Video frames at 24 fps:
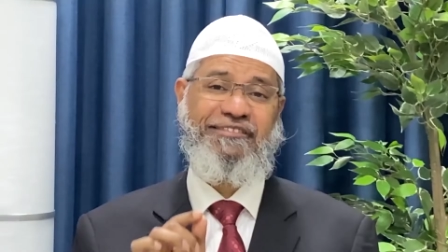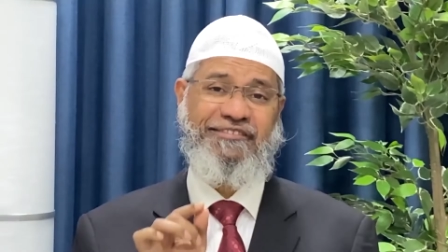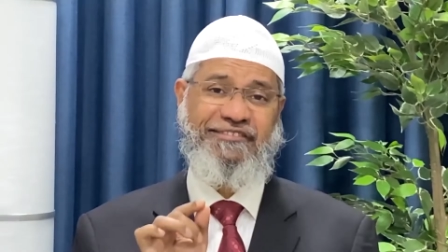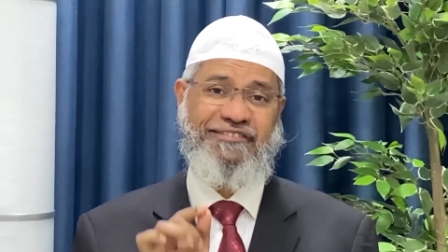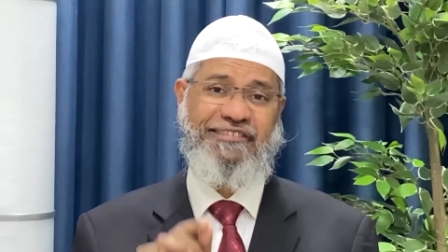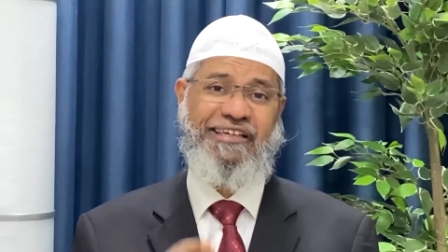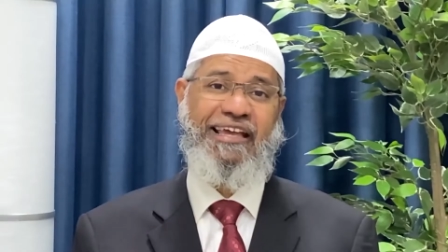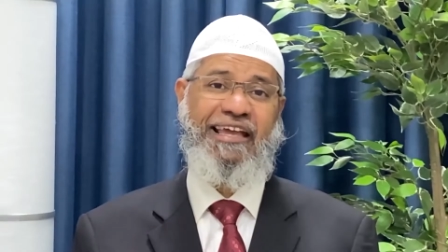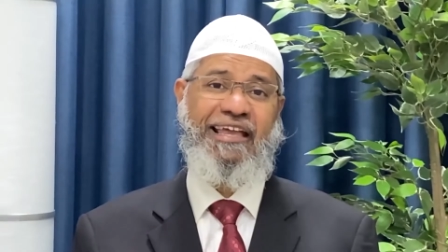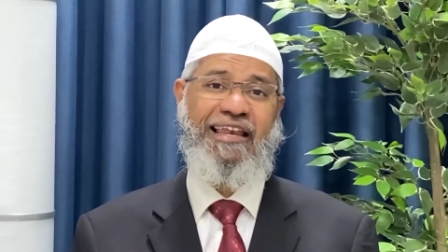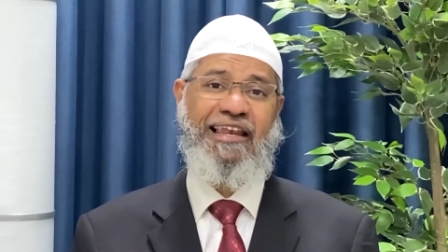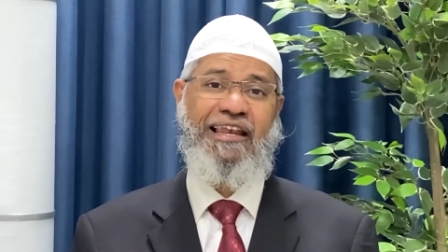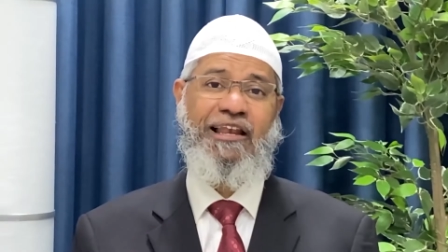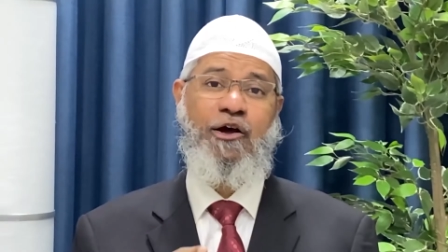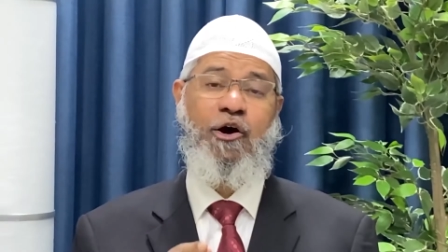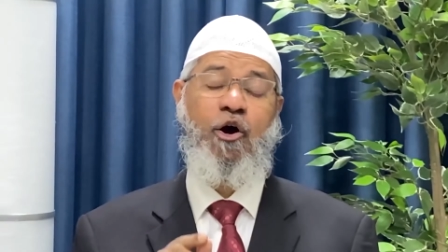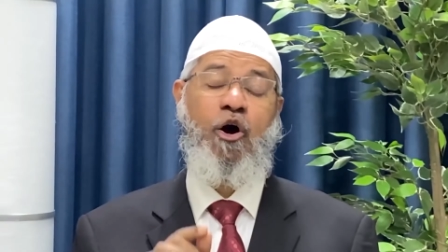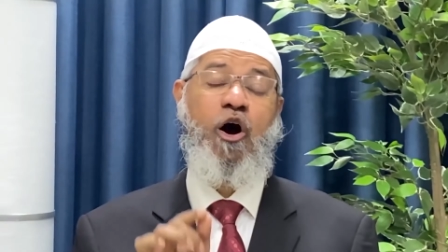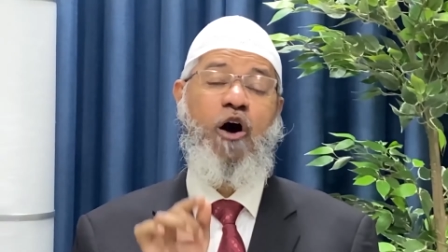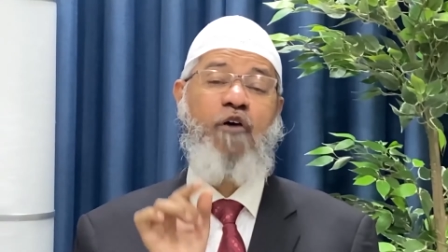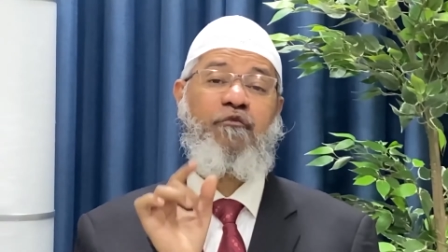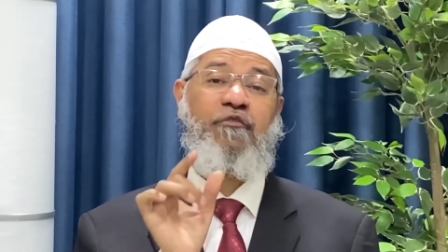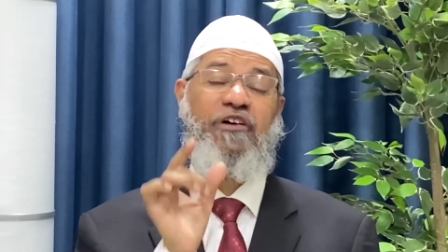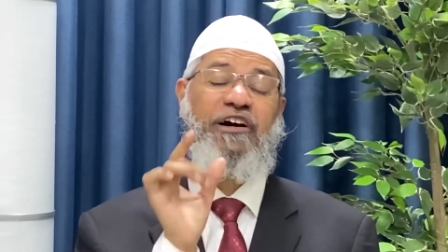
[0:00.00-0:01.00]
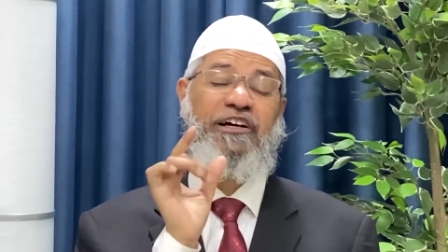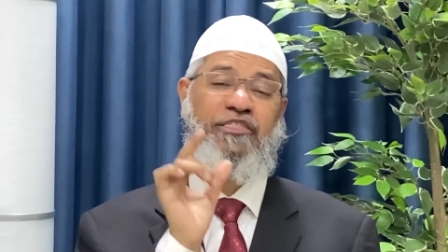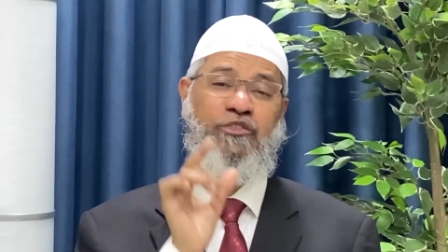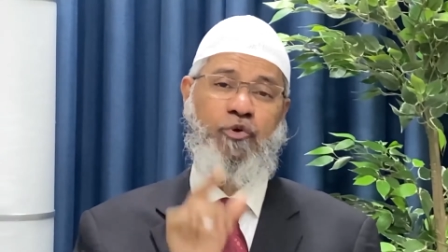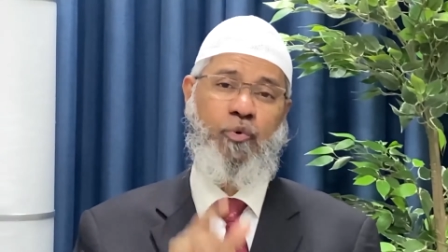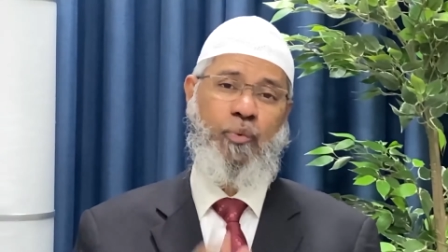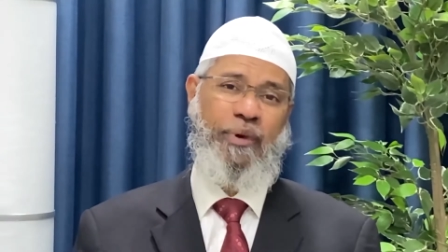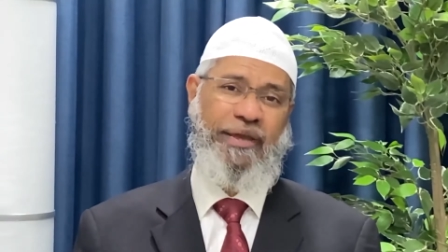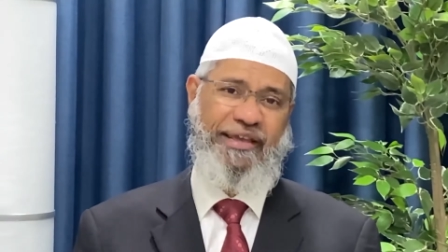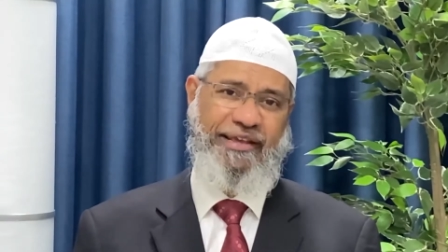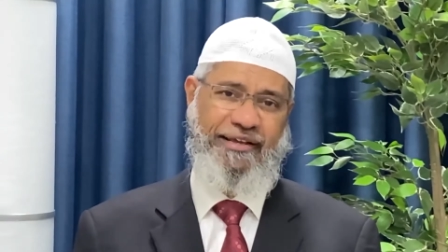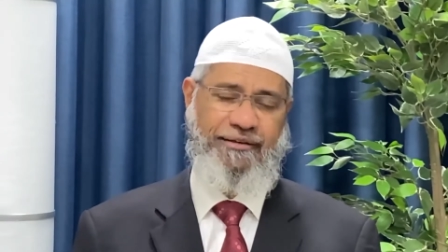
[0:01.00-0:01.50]
scale of
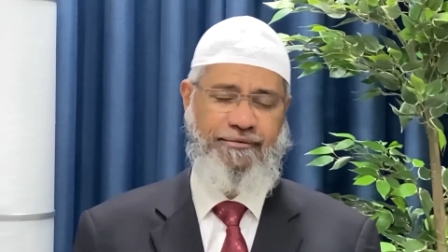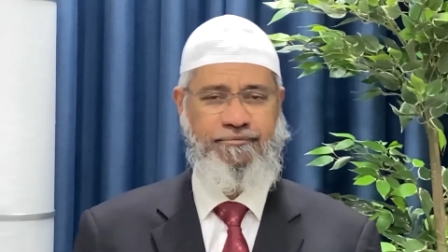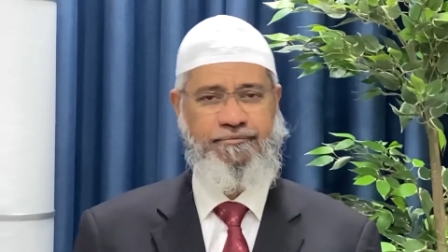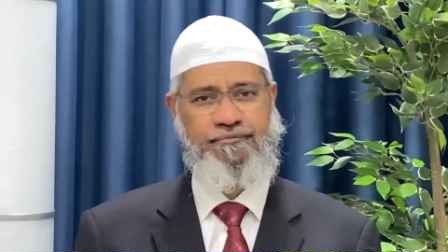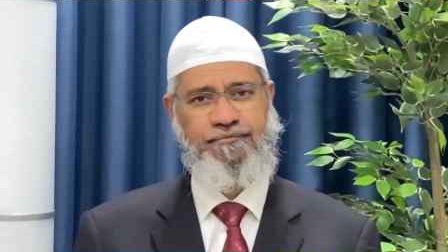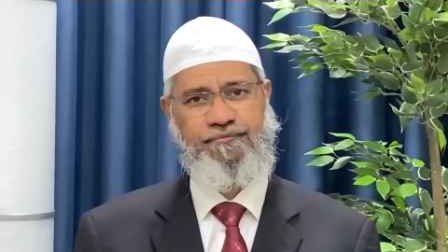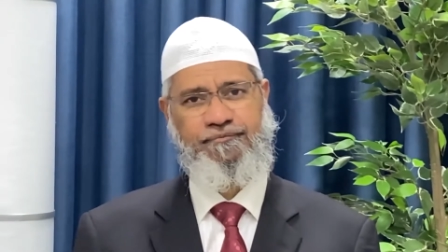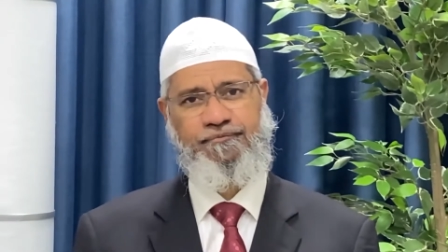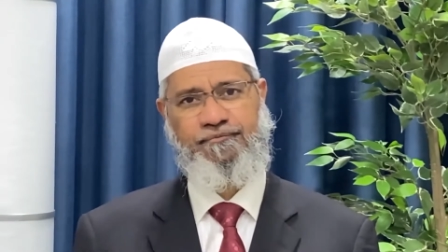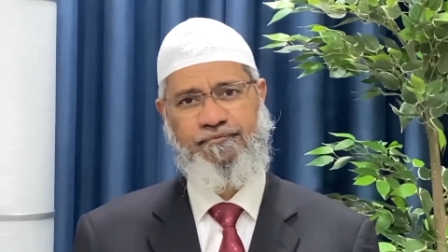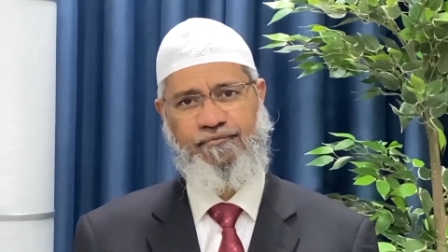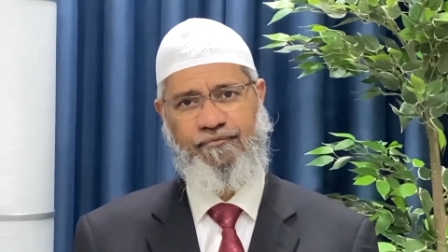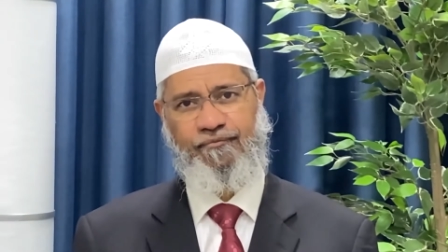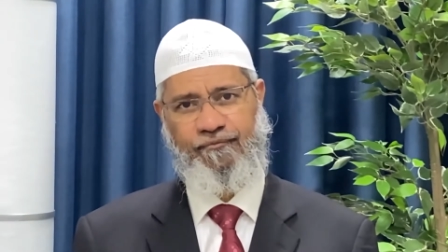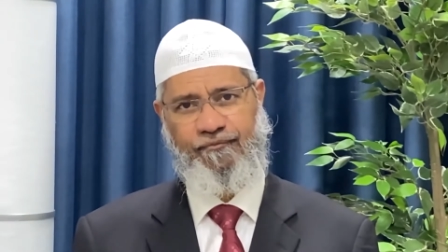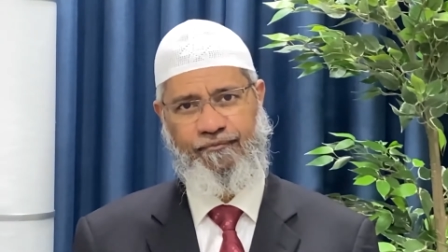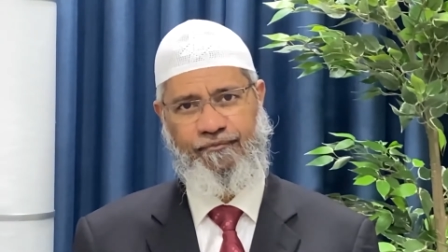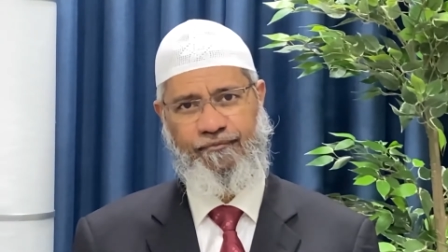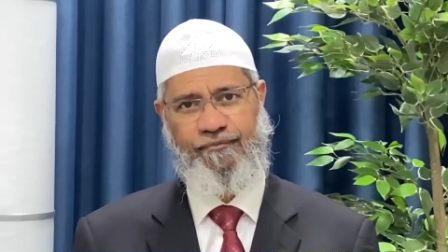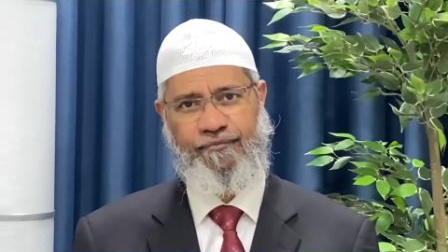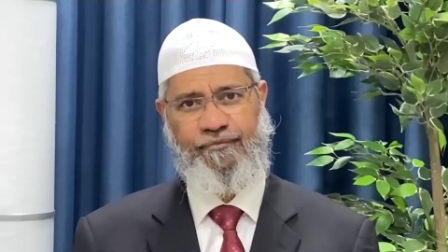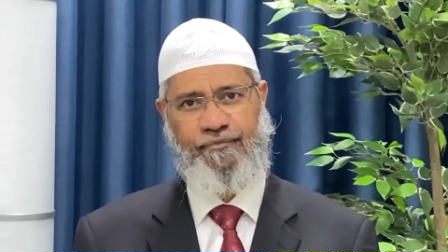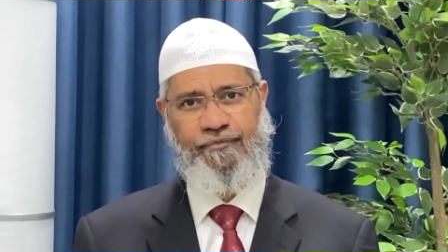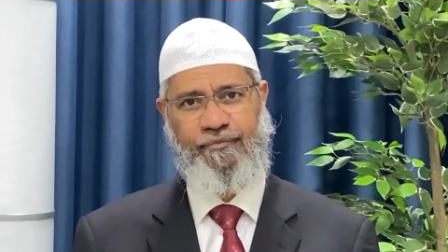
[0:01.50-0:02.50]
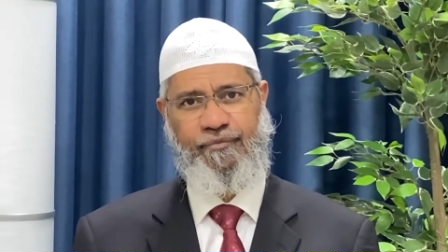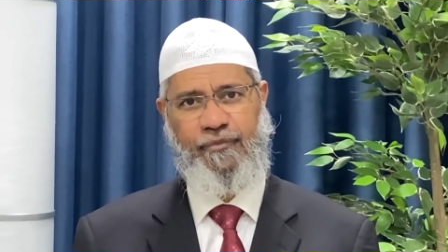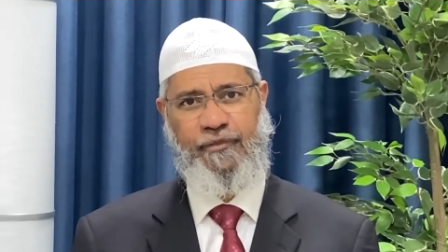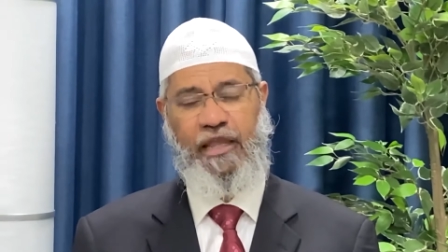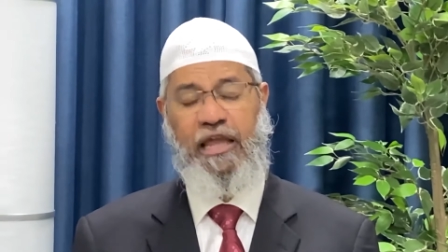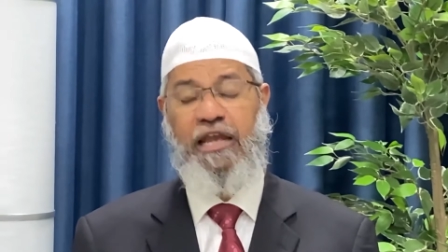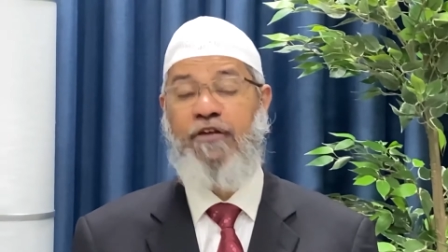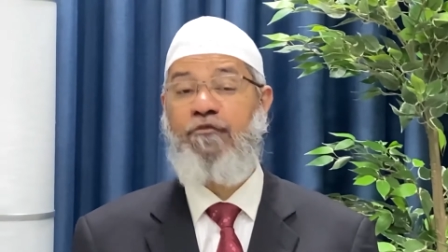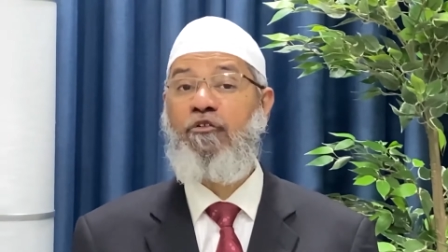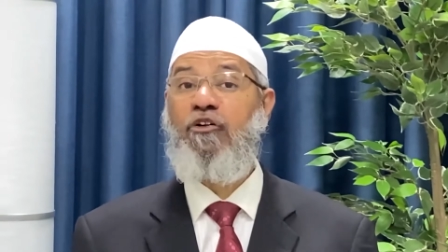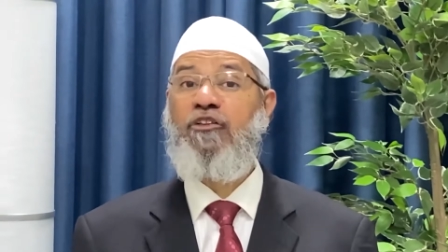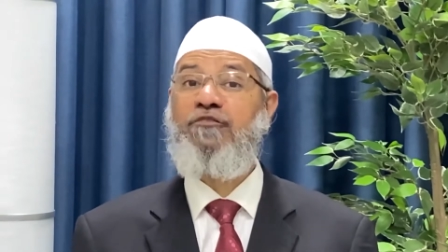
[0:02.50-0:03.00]
earthquake.
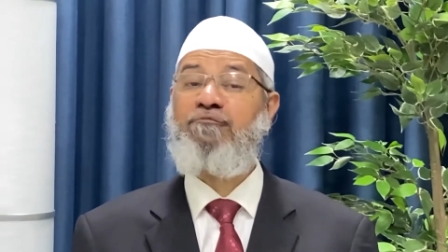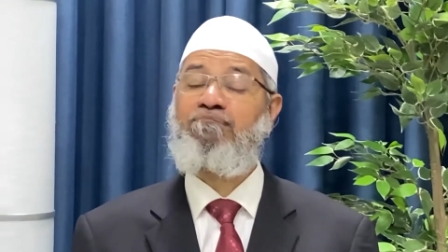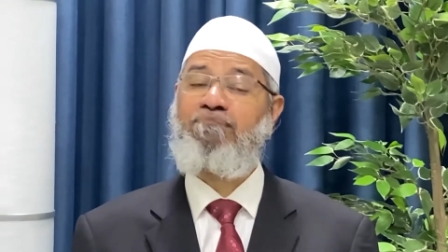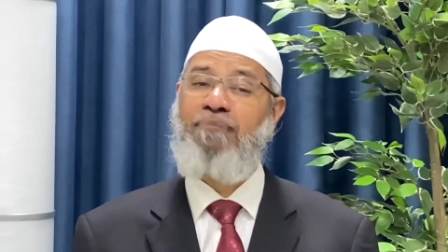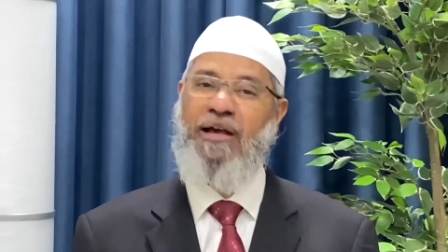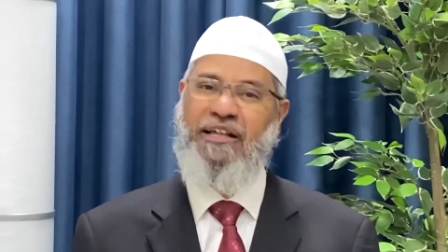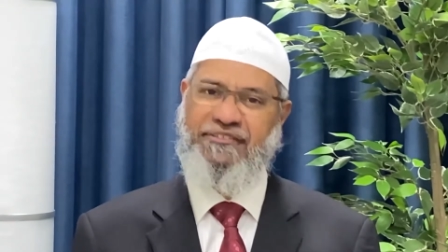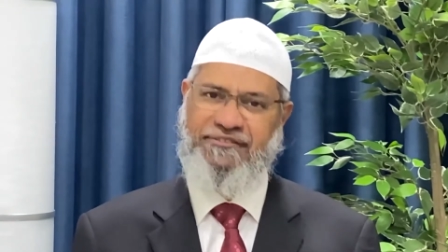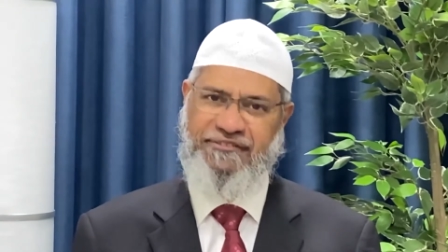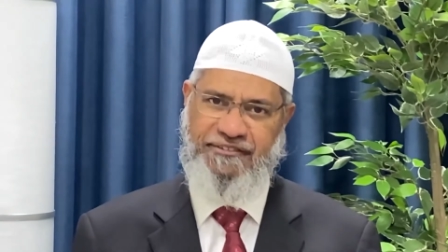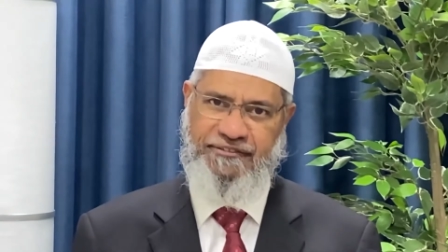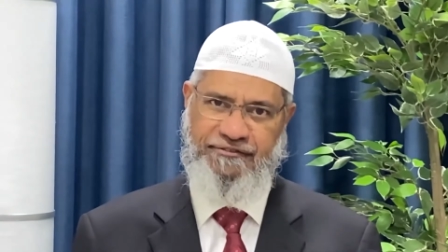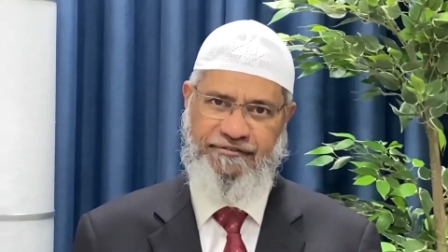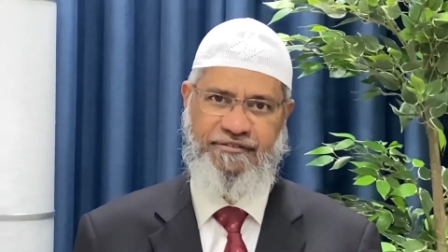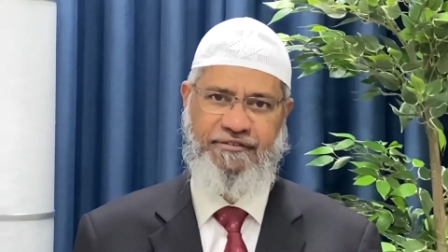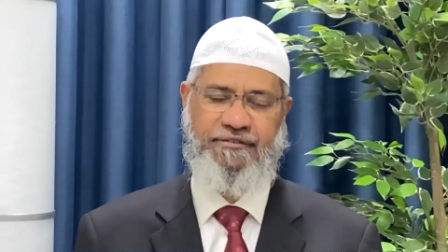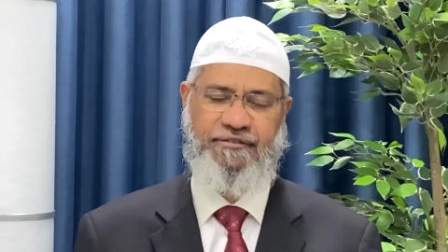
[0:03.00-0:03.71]
It was massive.